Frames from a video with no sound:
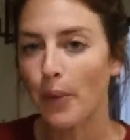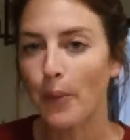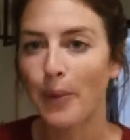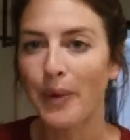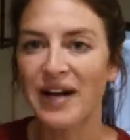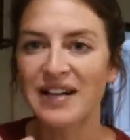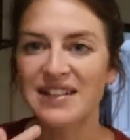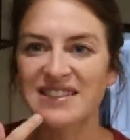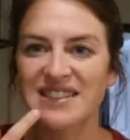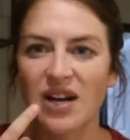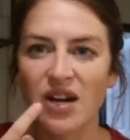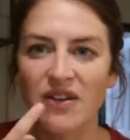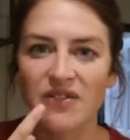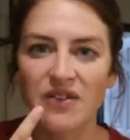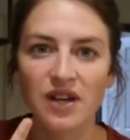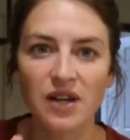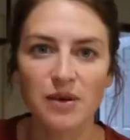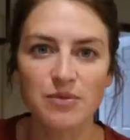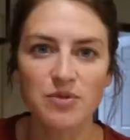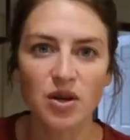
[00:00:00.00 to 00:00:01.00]
But now I
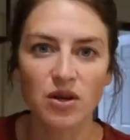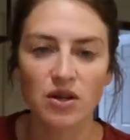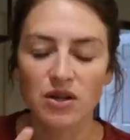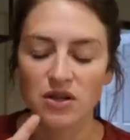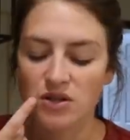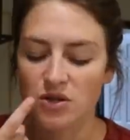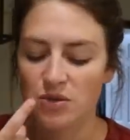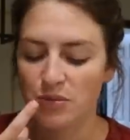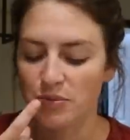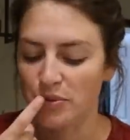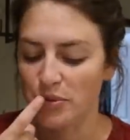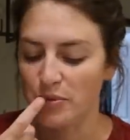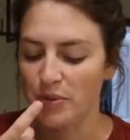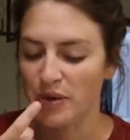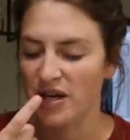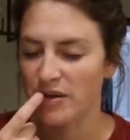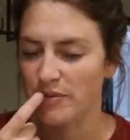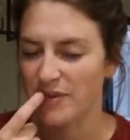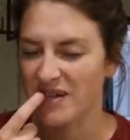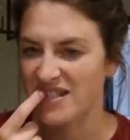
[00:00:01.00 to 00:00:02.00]
feel like I'm talking to you with
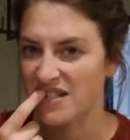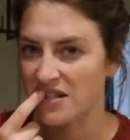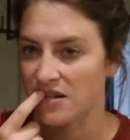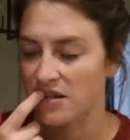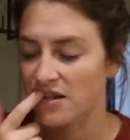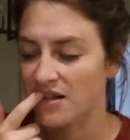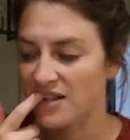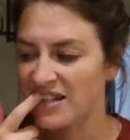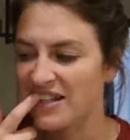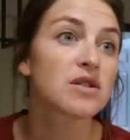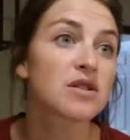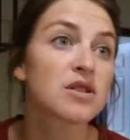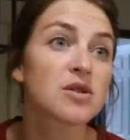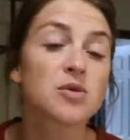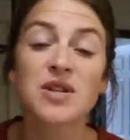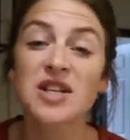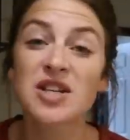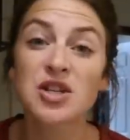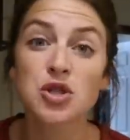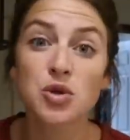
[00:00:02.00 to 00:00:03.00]
blueberry in my teeth. Since
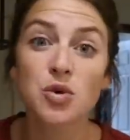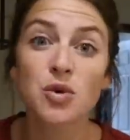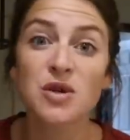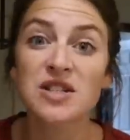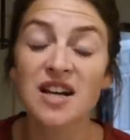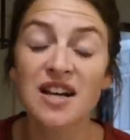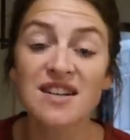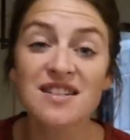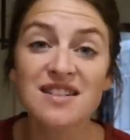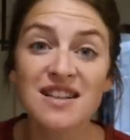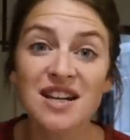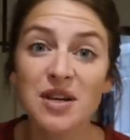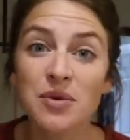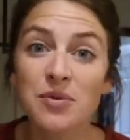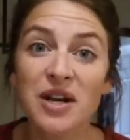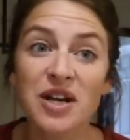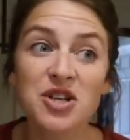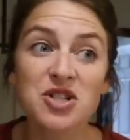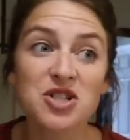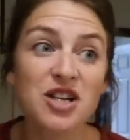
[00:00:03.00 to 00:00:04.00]
we didn't do a ton tonight,
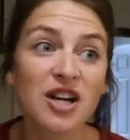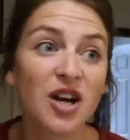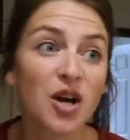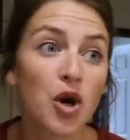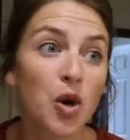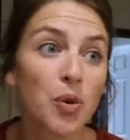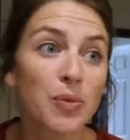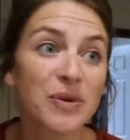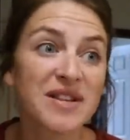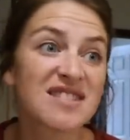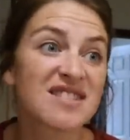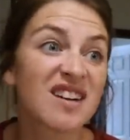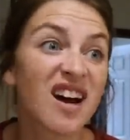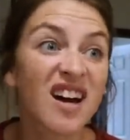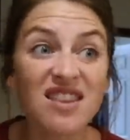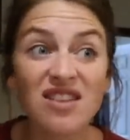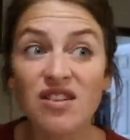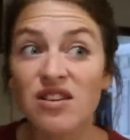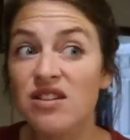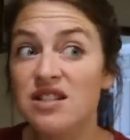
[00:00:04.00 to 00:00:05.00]
we actually got home. It's
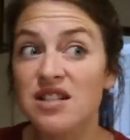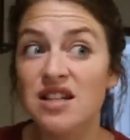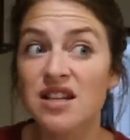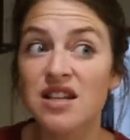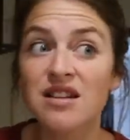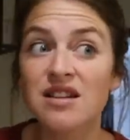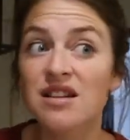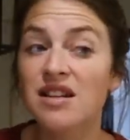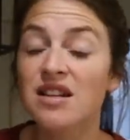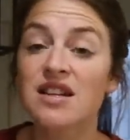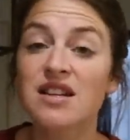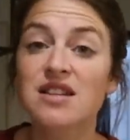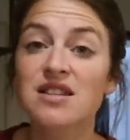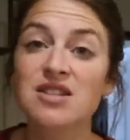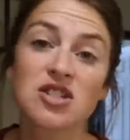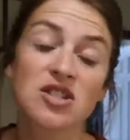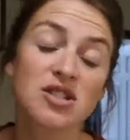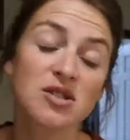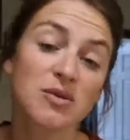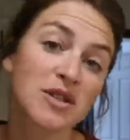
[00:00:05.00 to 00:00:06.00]
9:13. The
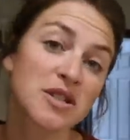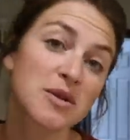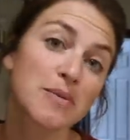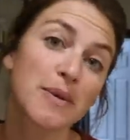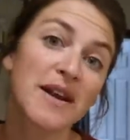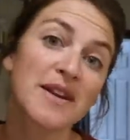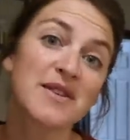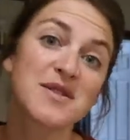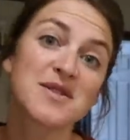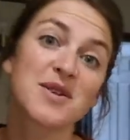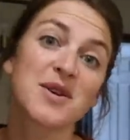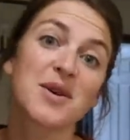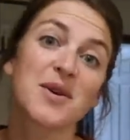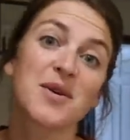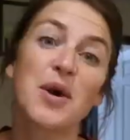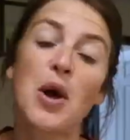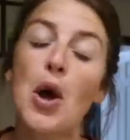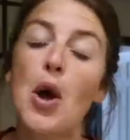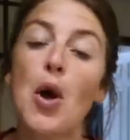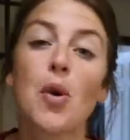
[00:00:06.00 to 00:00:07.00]
kids just went to bed,
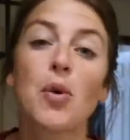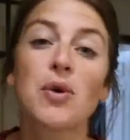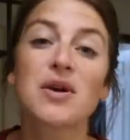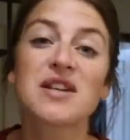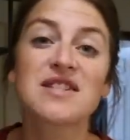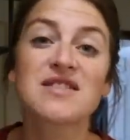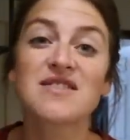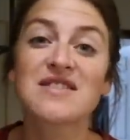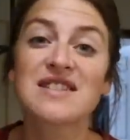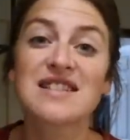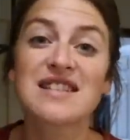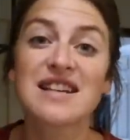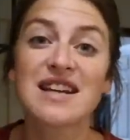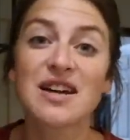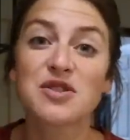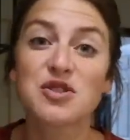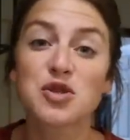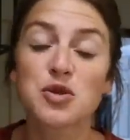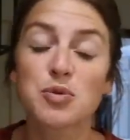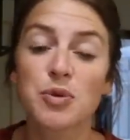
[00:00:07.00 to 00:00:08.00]
so we didn't even stay
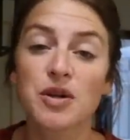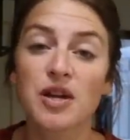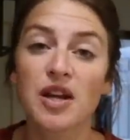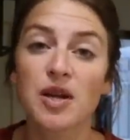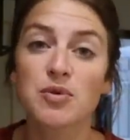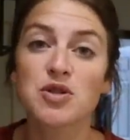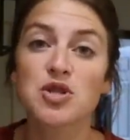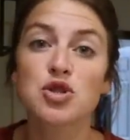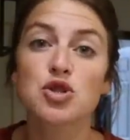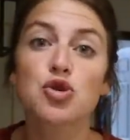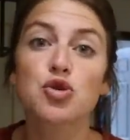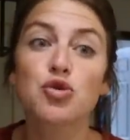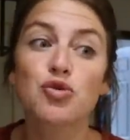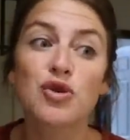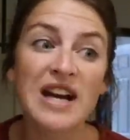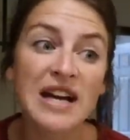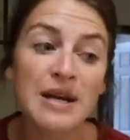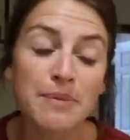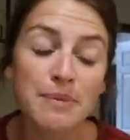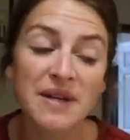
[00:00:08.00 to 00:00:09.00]
out super late, which is
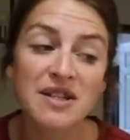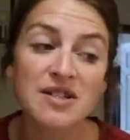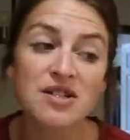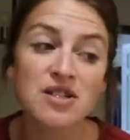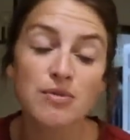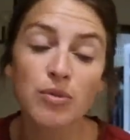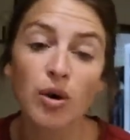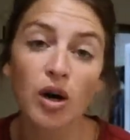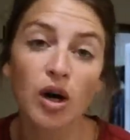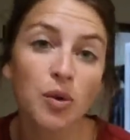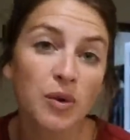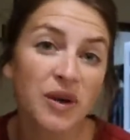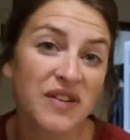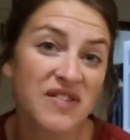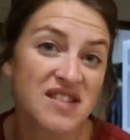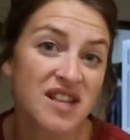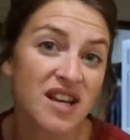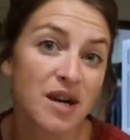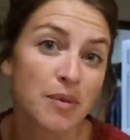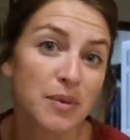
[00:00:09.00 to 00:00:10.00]
great because tomorrow we have
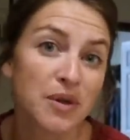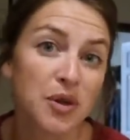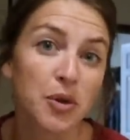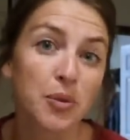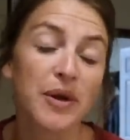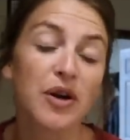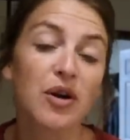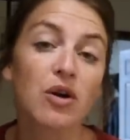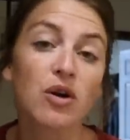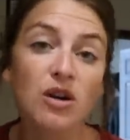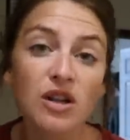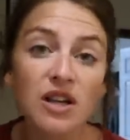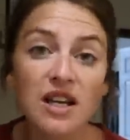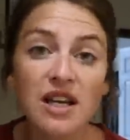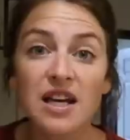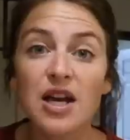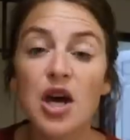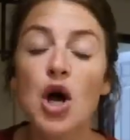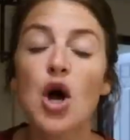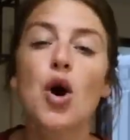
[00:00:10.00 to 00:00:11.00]
to get up a little bit
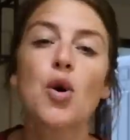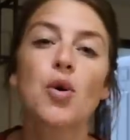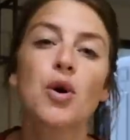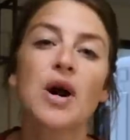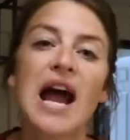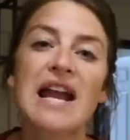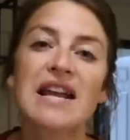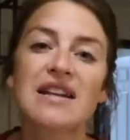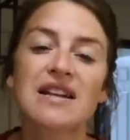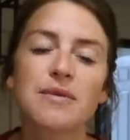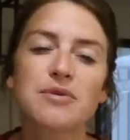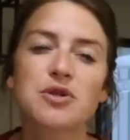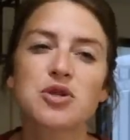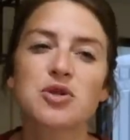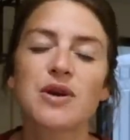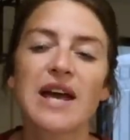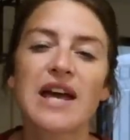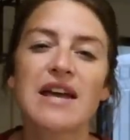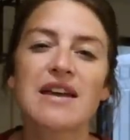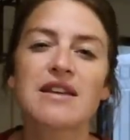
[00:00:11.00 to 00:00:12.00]
early. We're headed up
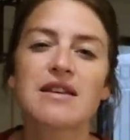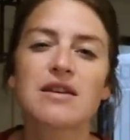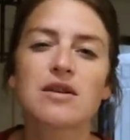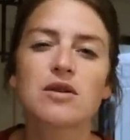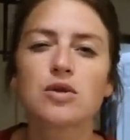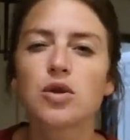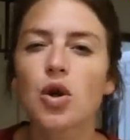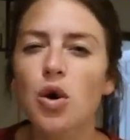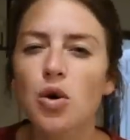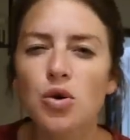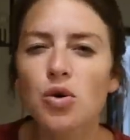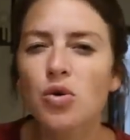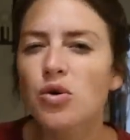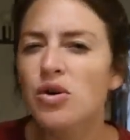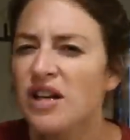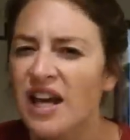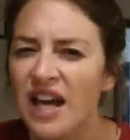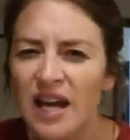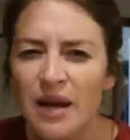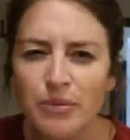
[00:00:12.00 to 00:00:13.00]
to a
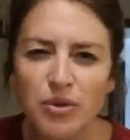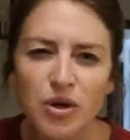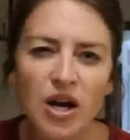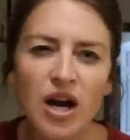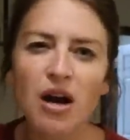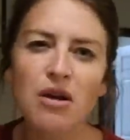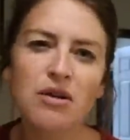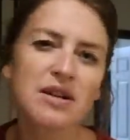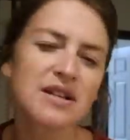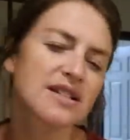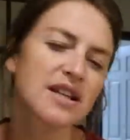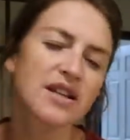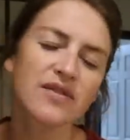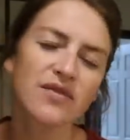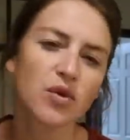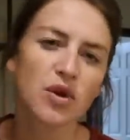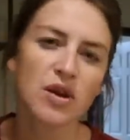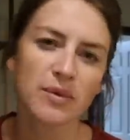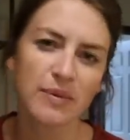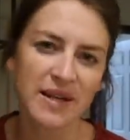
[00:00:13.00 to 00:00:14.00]
local campground. It's like
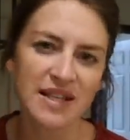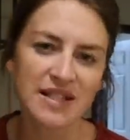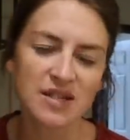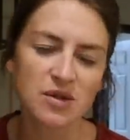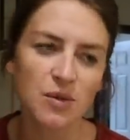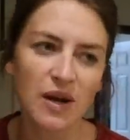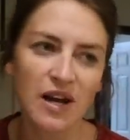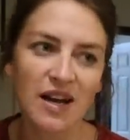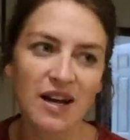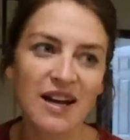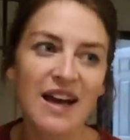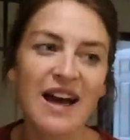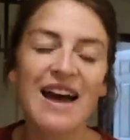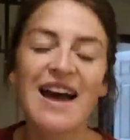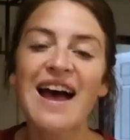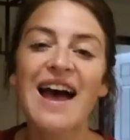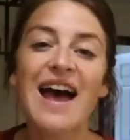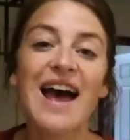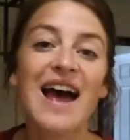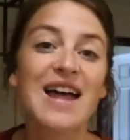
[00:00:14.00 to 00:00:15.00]
40 minutes away,
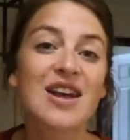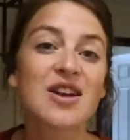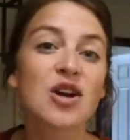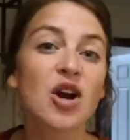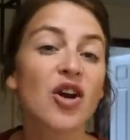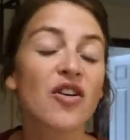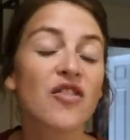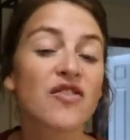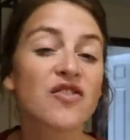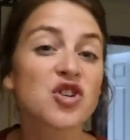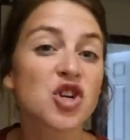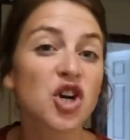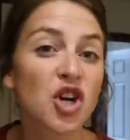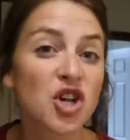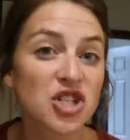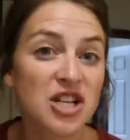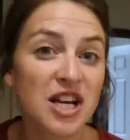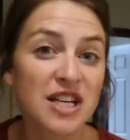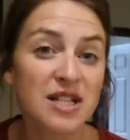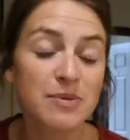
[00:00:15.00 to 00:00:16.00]
and our
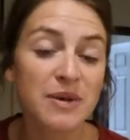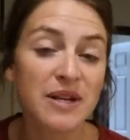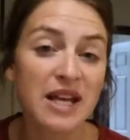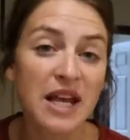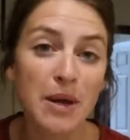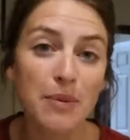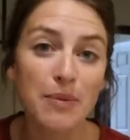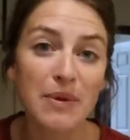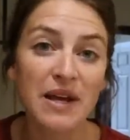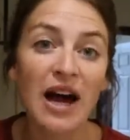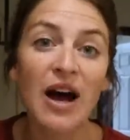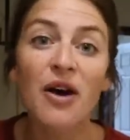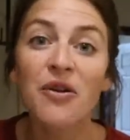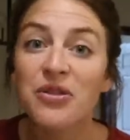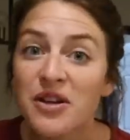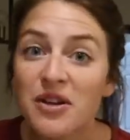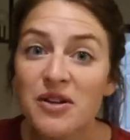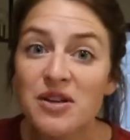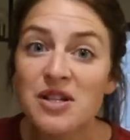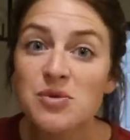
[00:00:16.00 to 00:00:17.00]
church has been camping
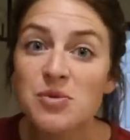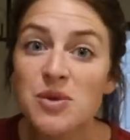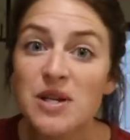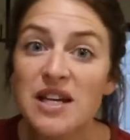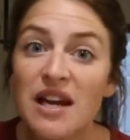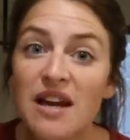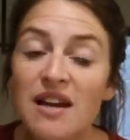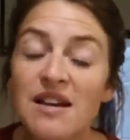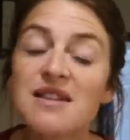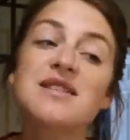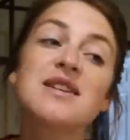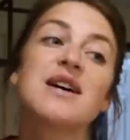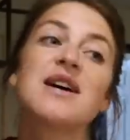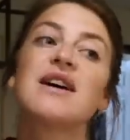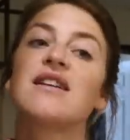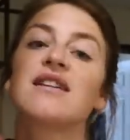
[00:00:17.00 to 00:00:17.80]
out there this weekend.